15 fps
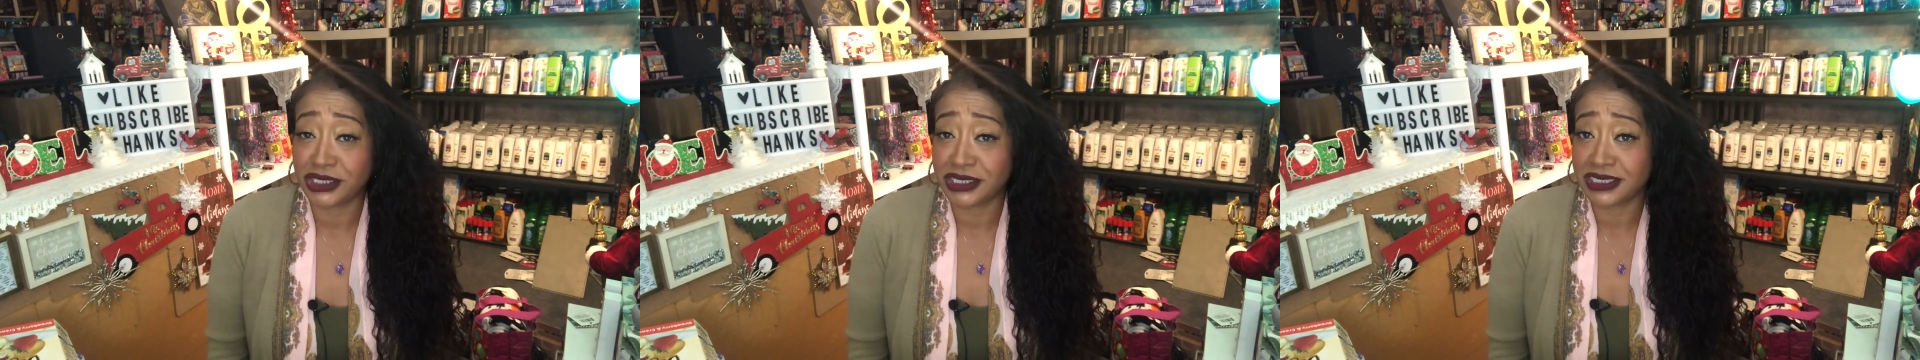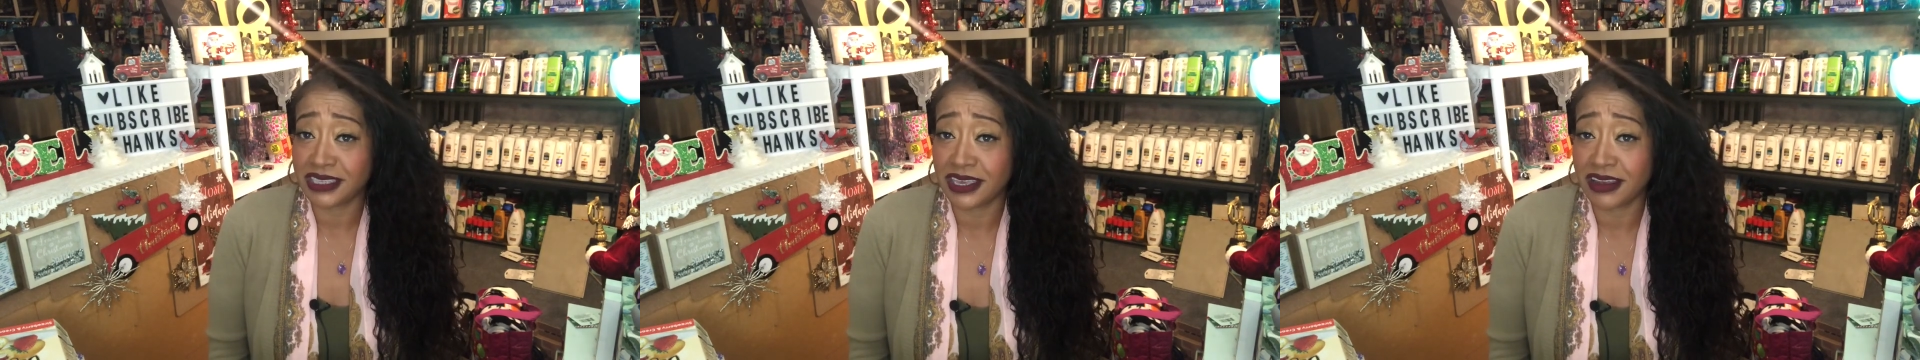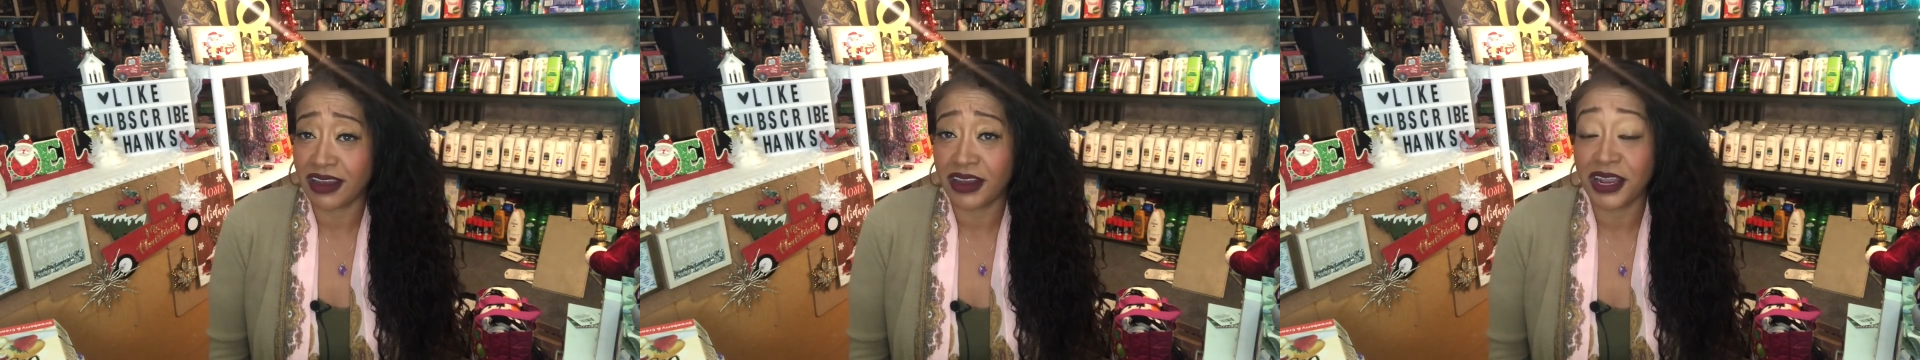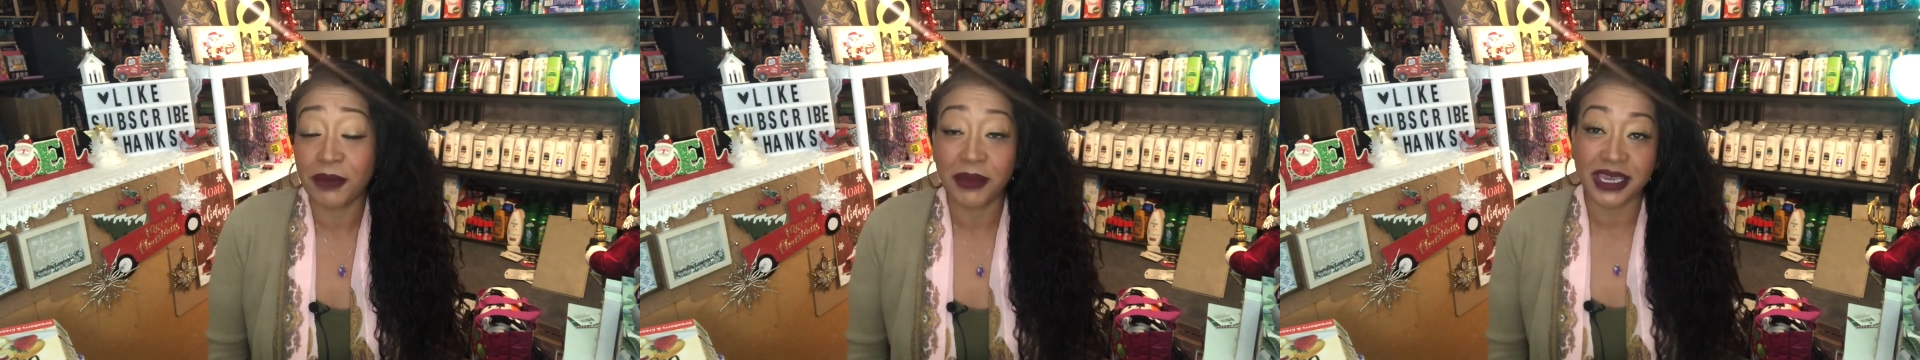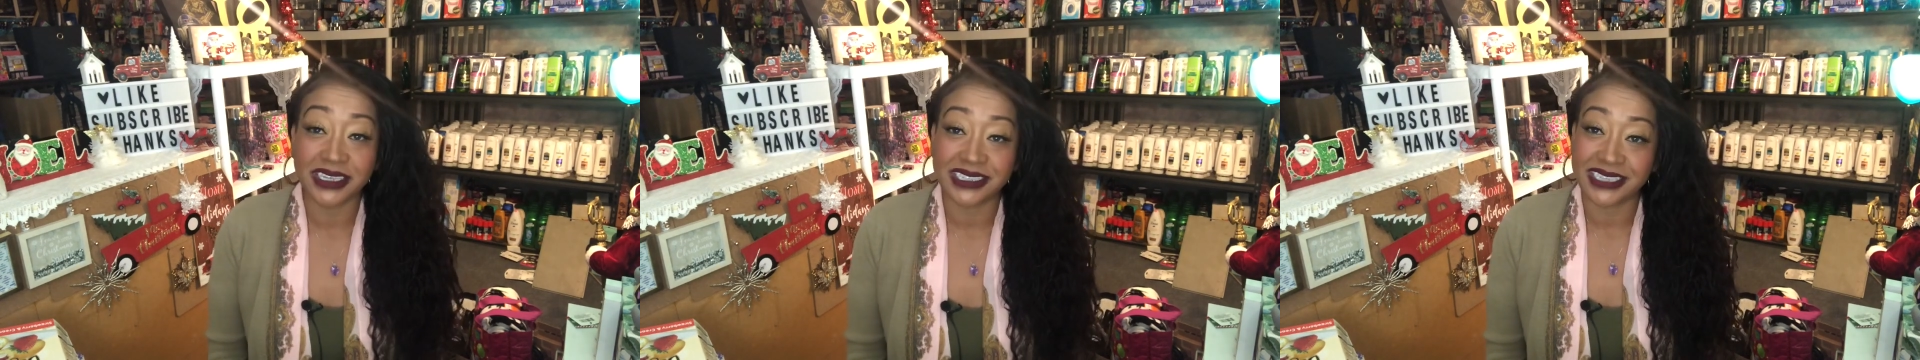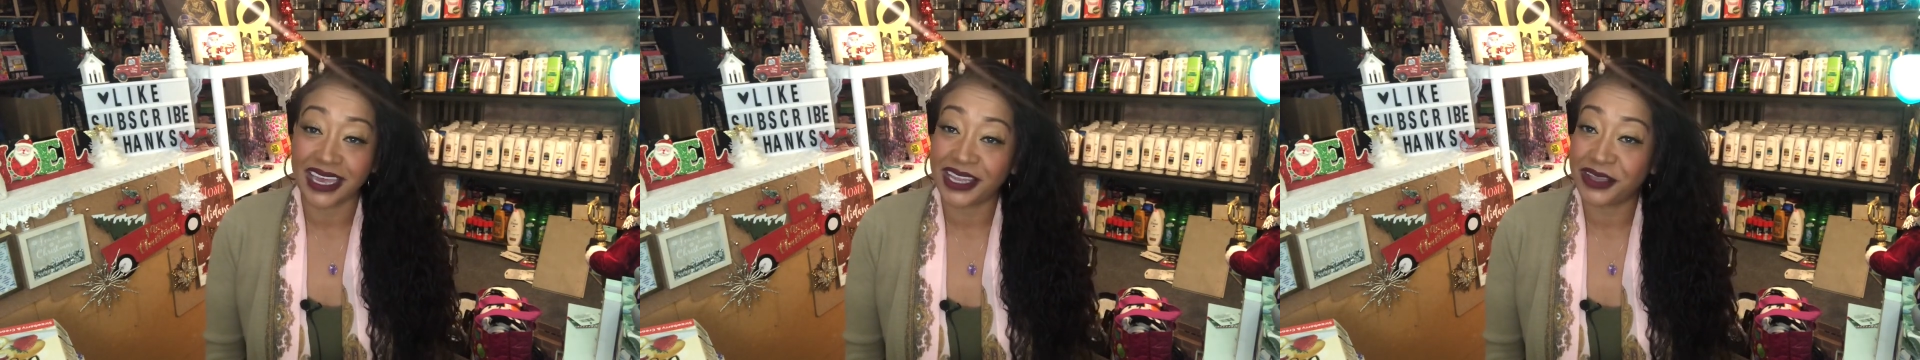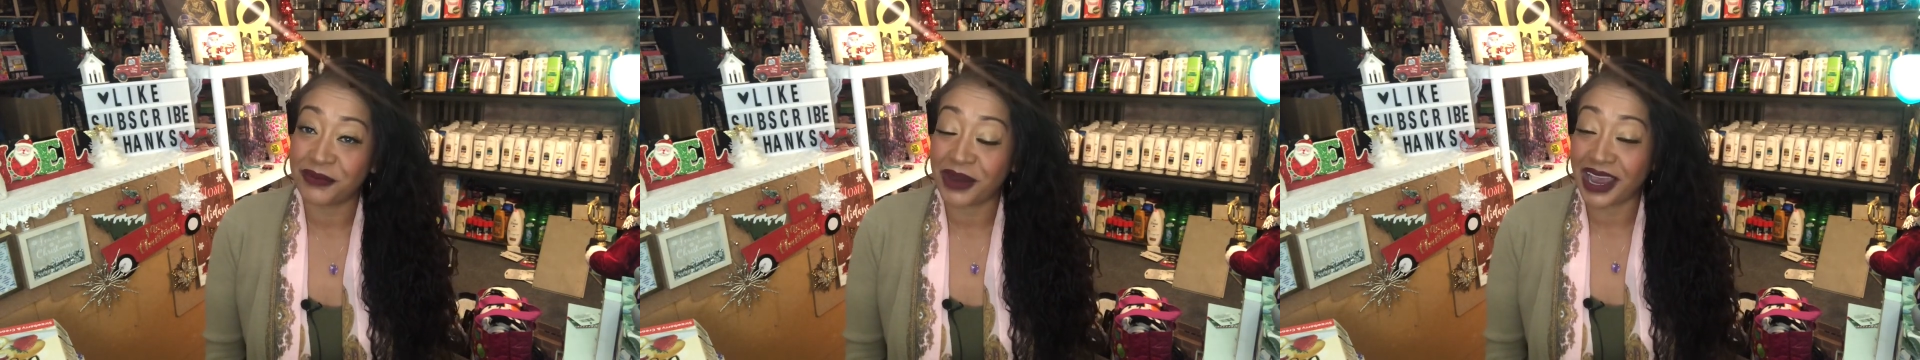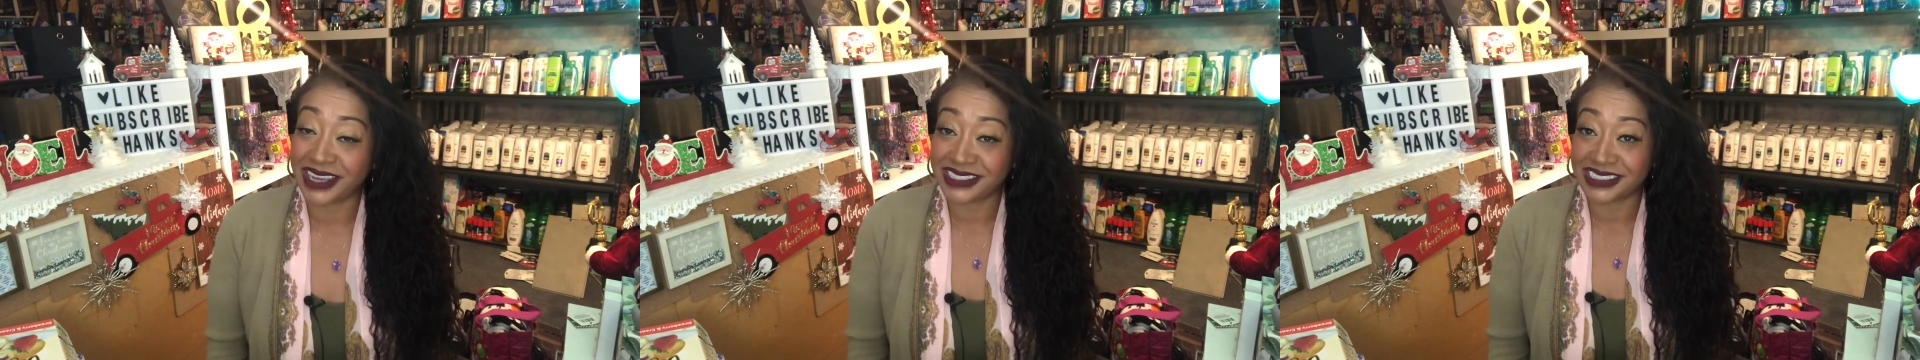Just click on him and tell him
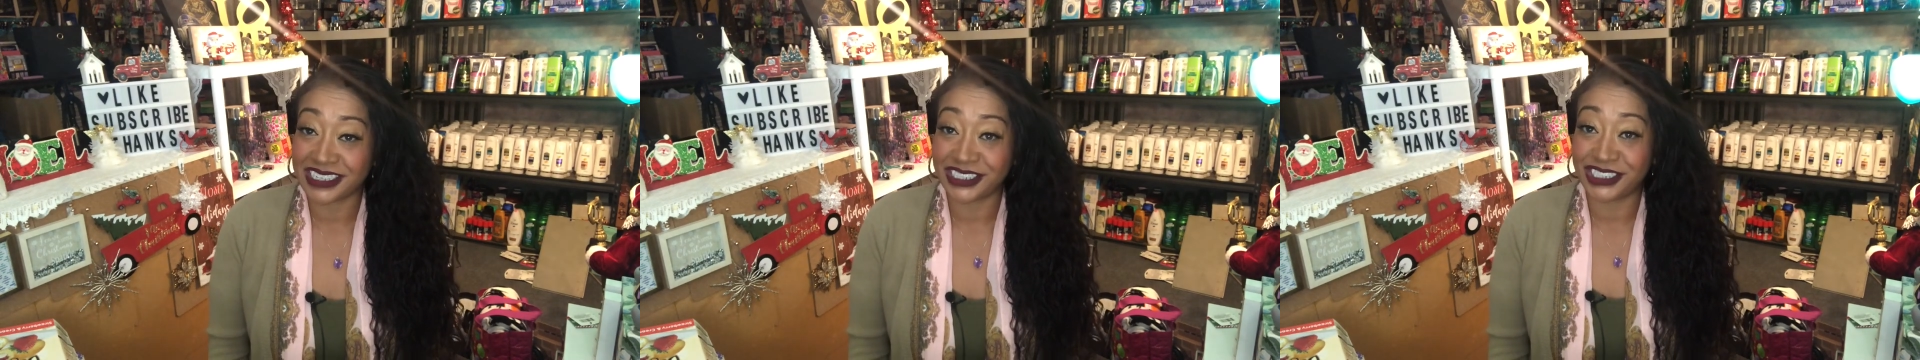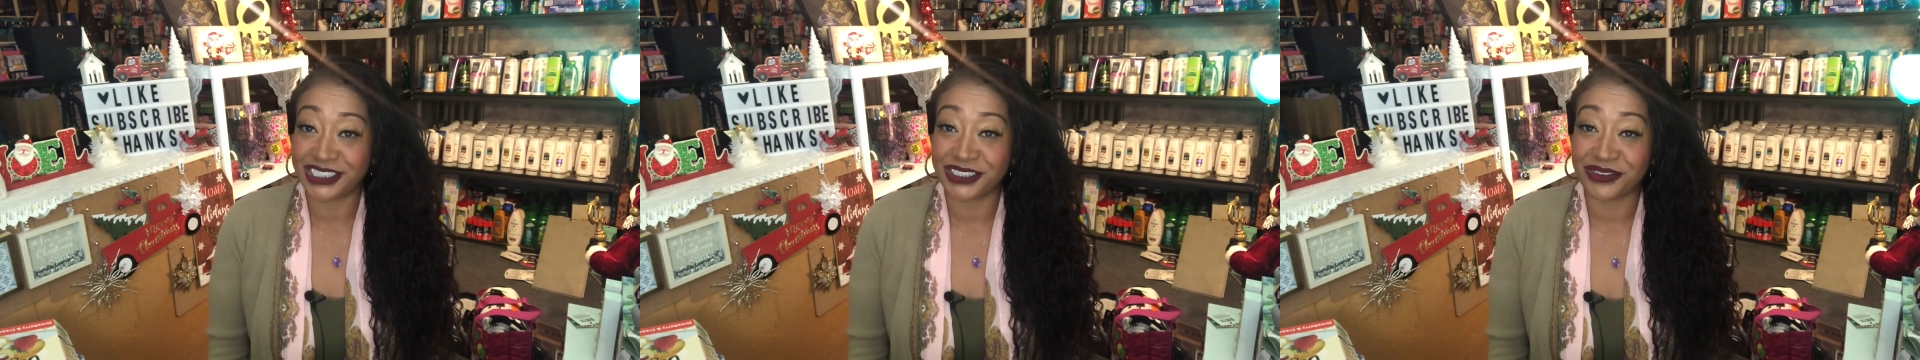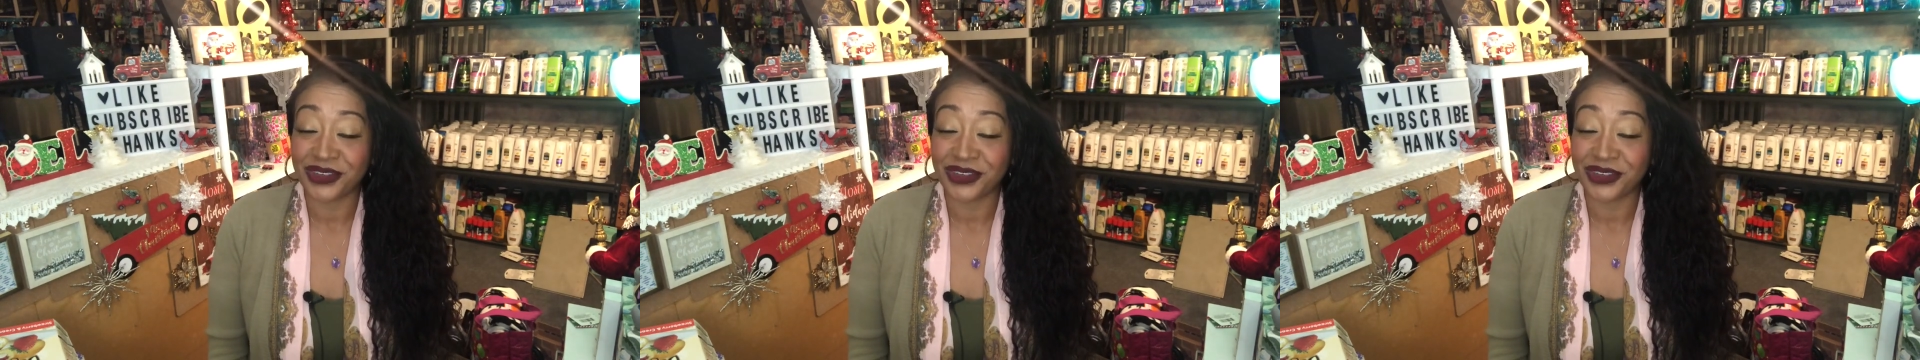I sent you.